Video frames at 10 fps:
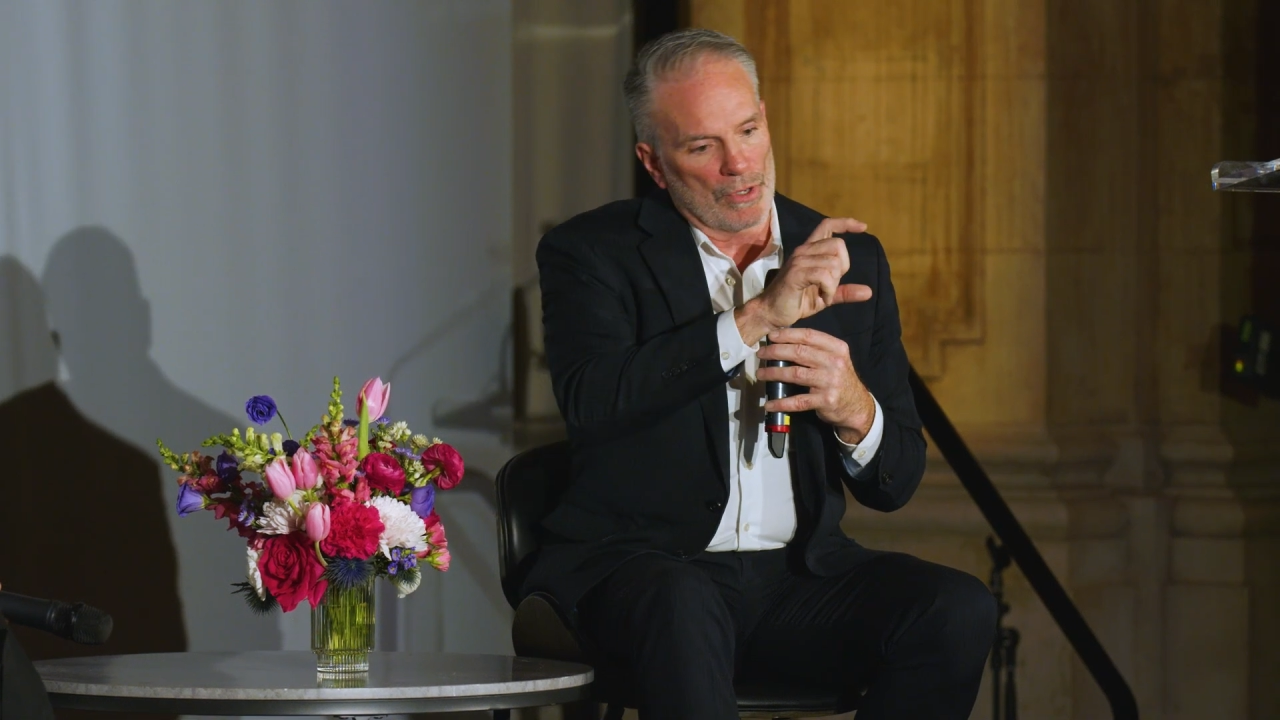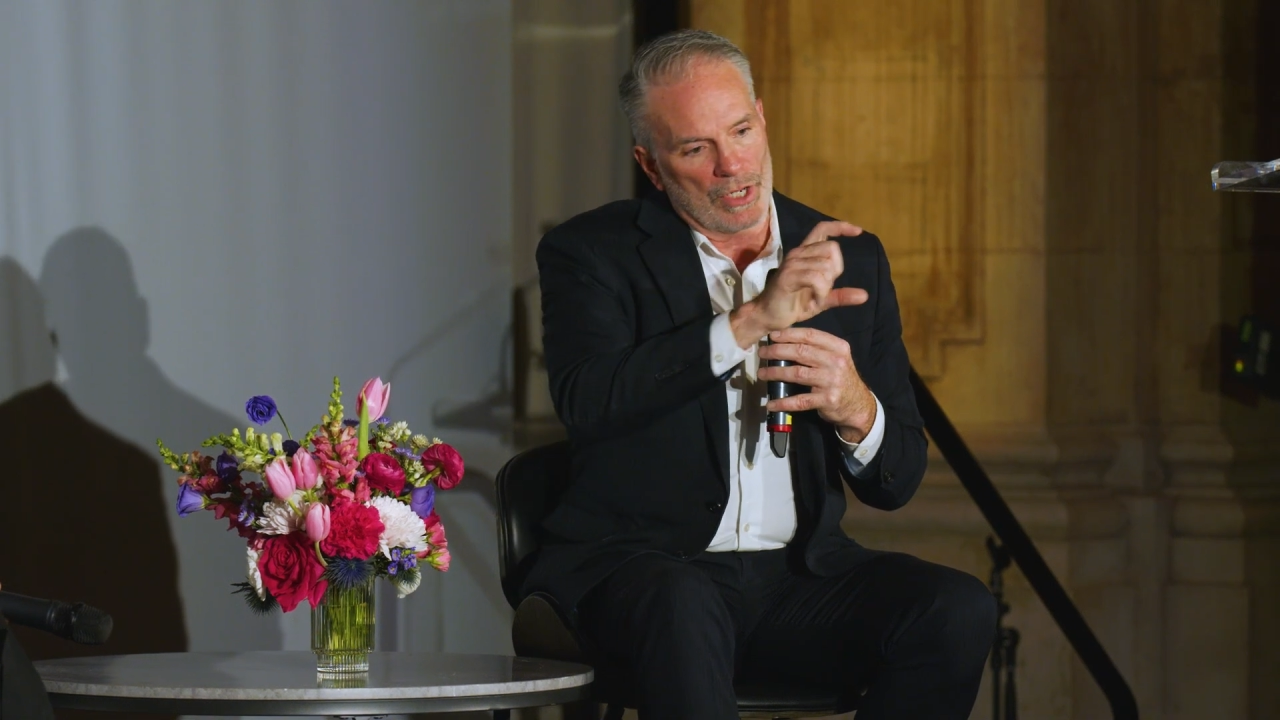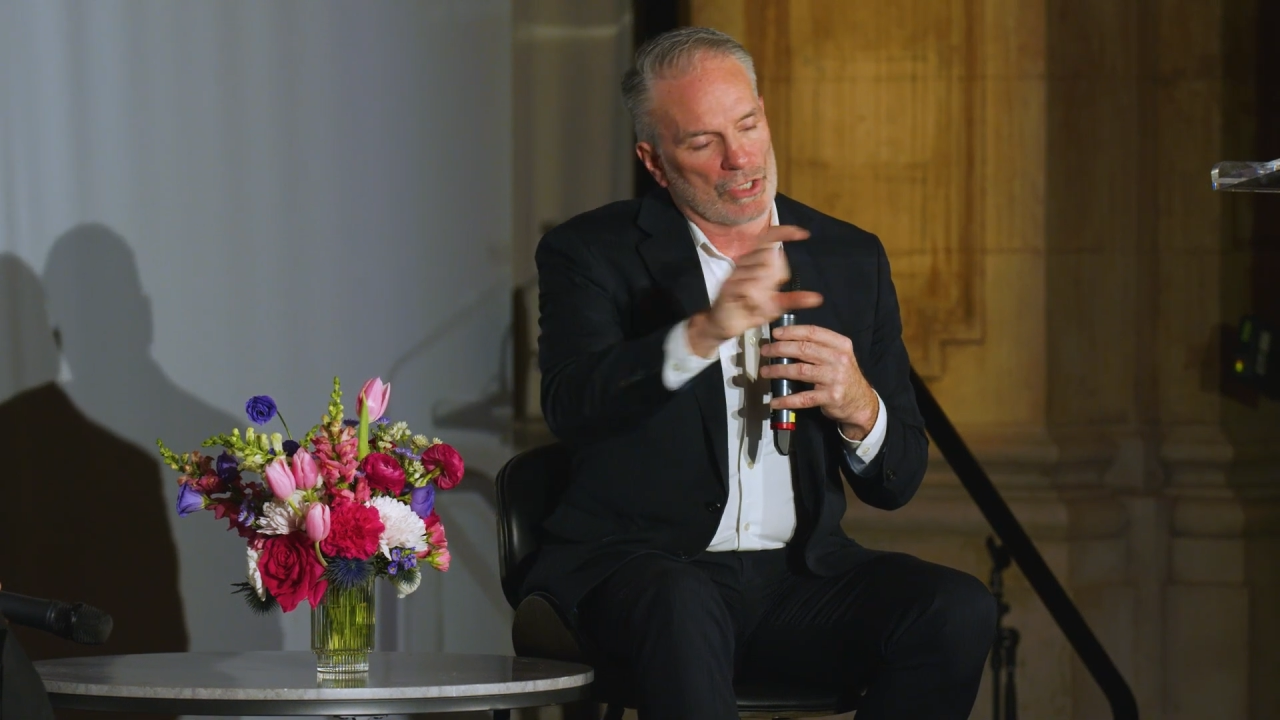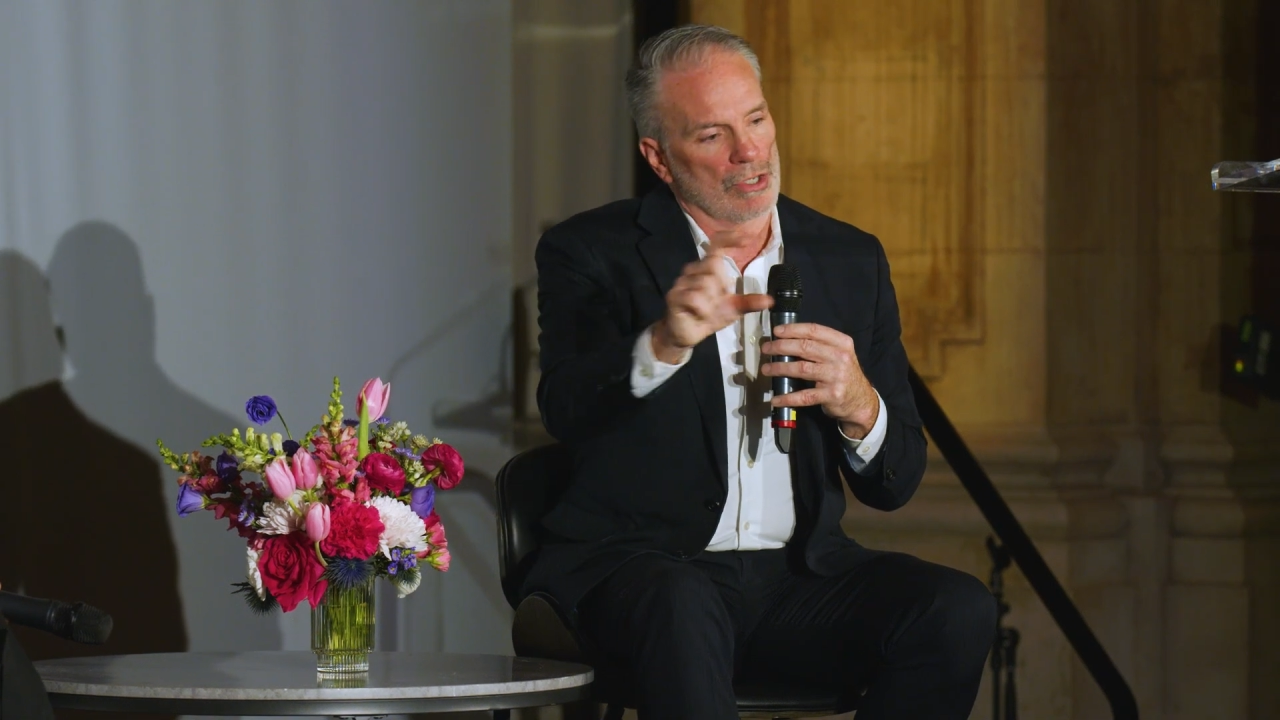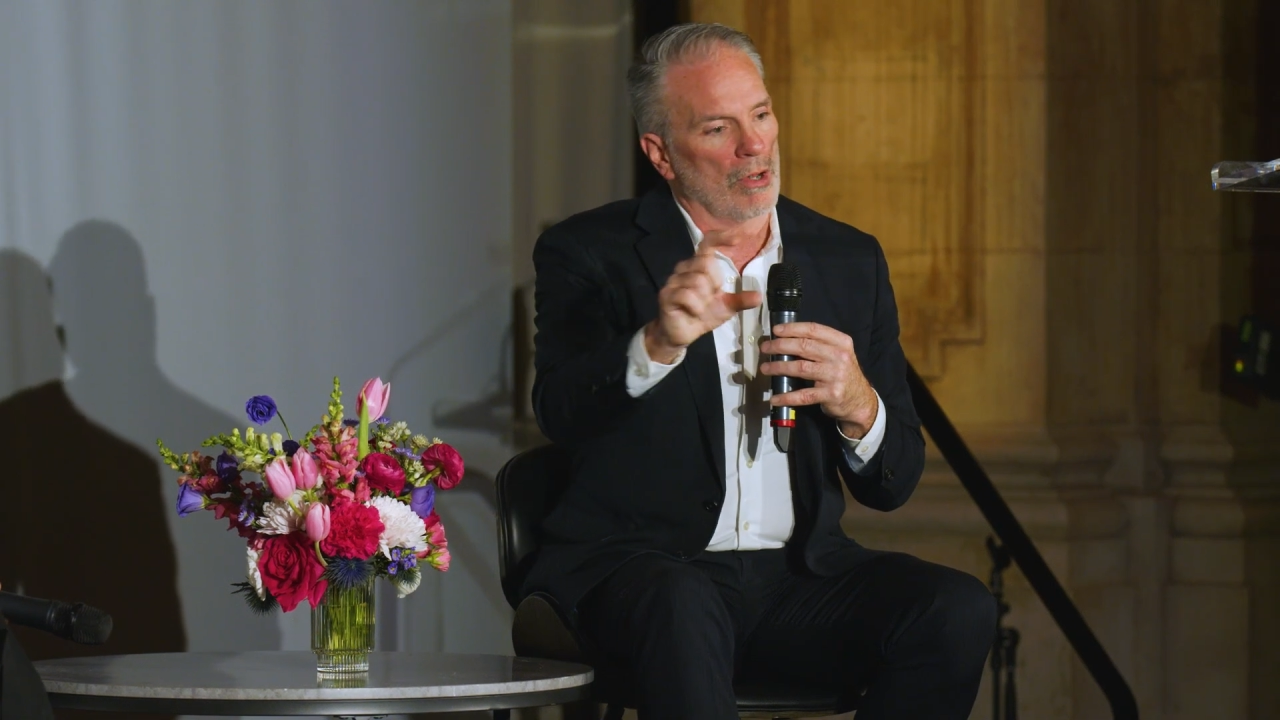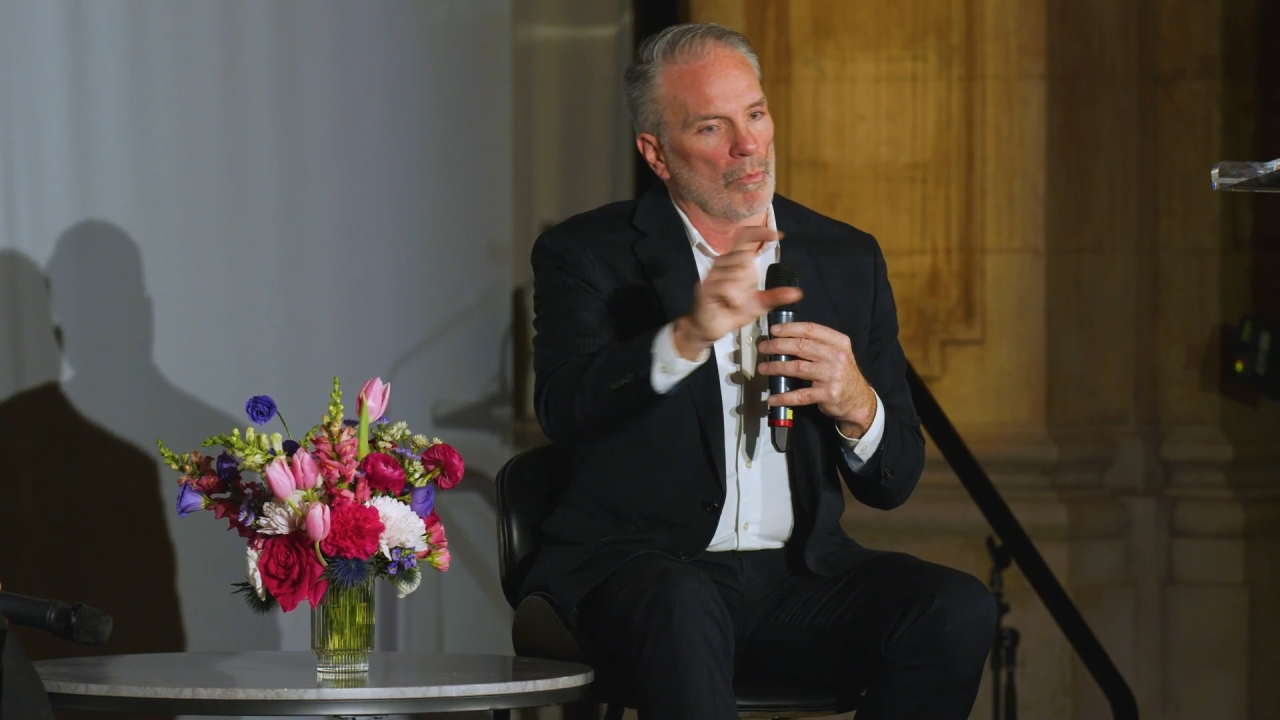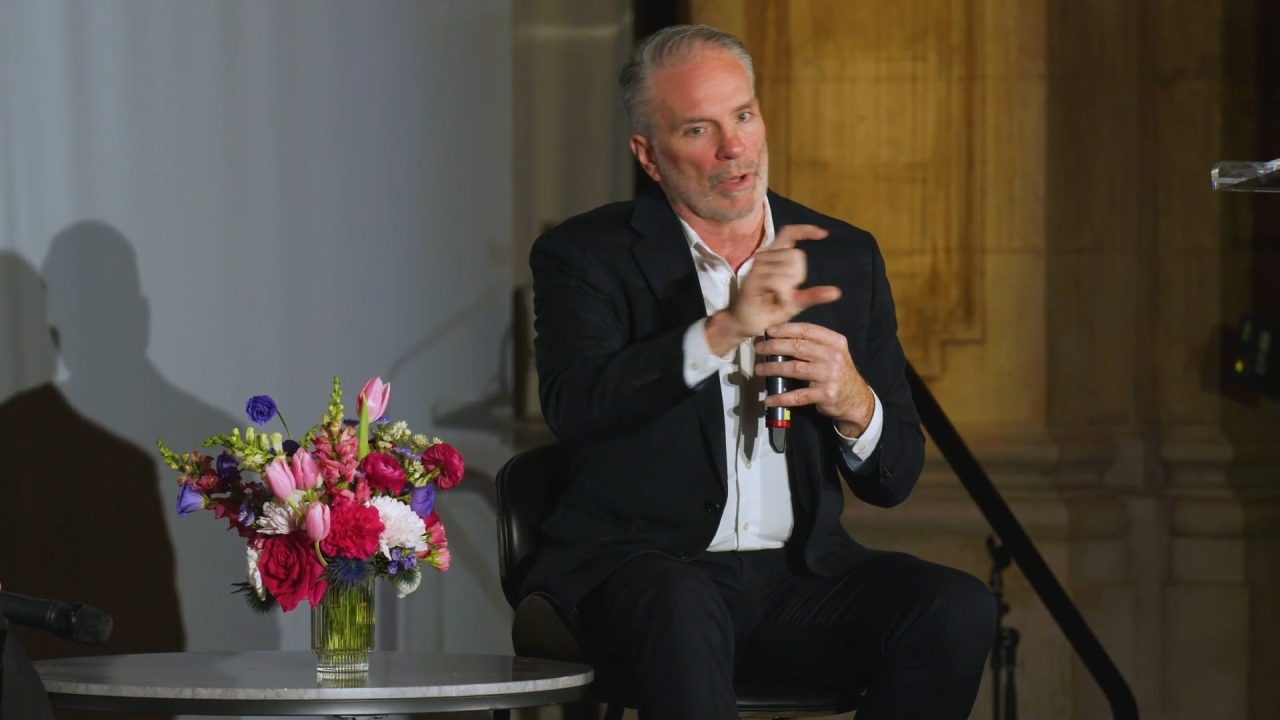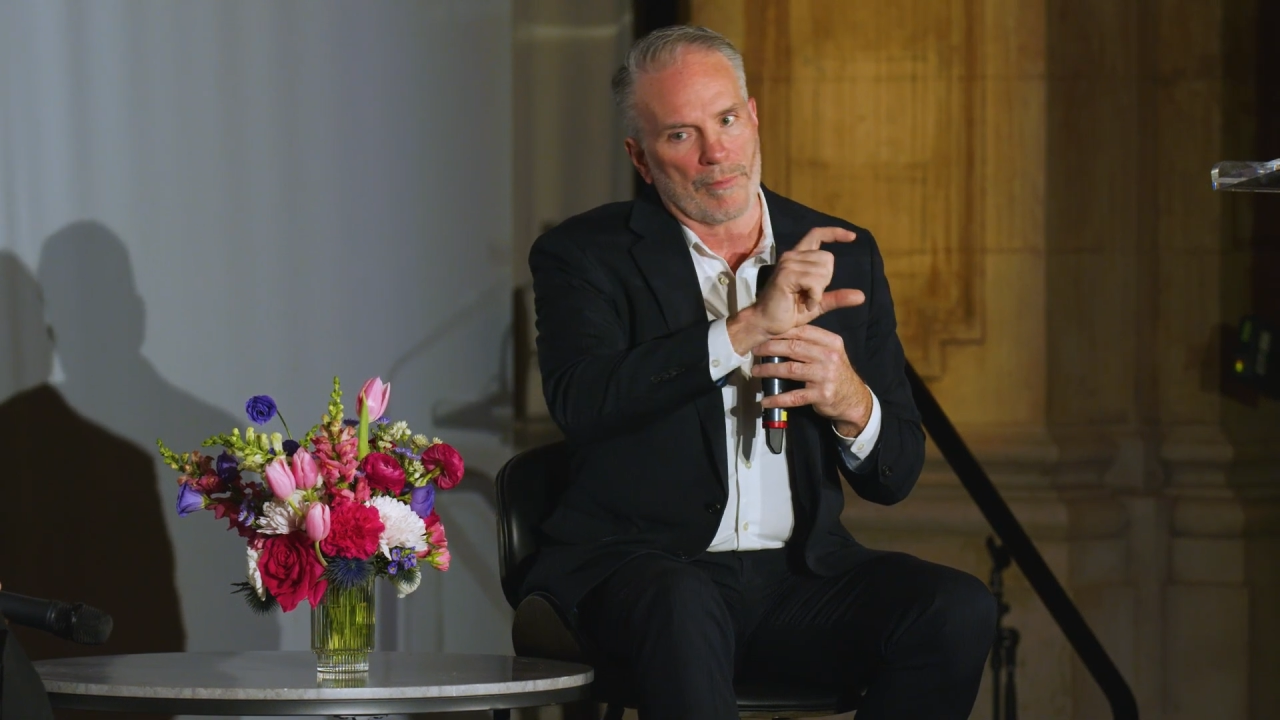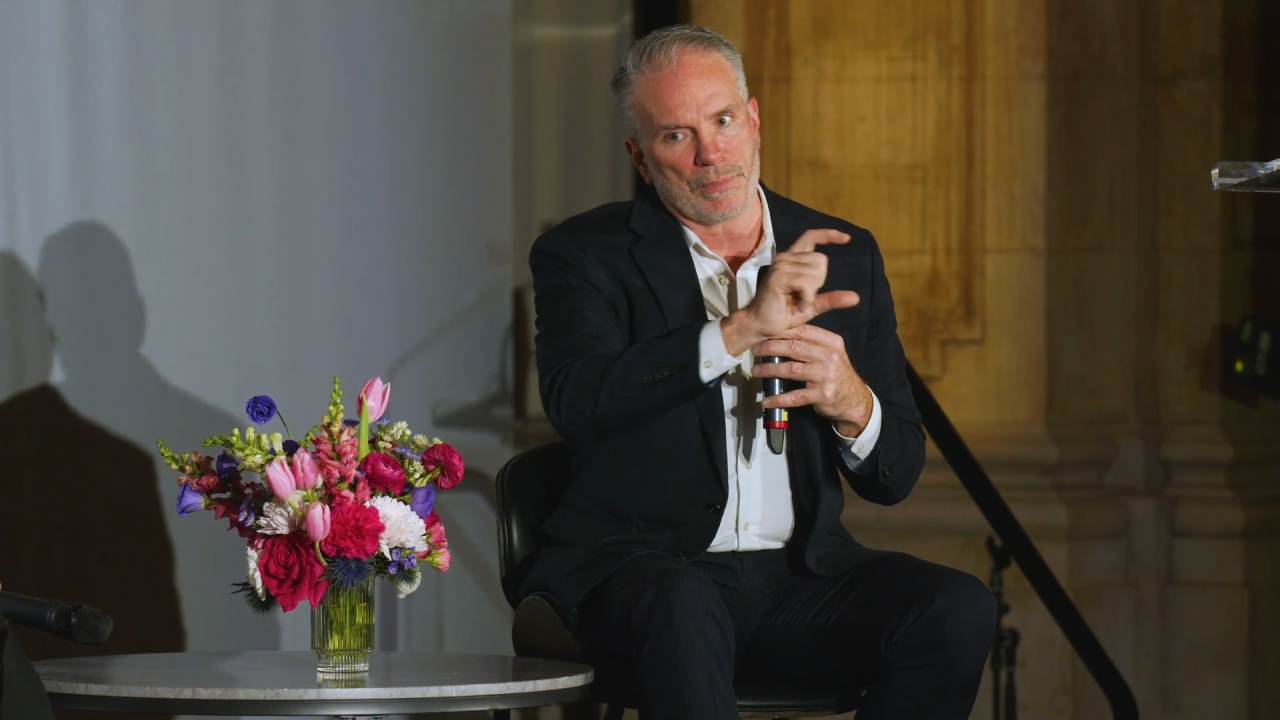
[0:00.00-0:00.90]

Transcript: prediction on what a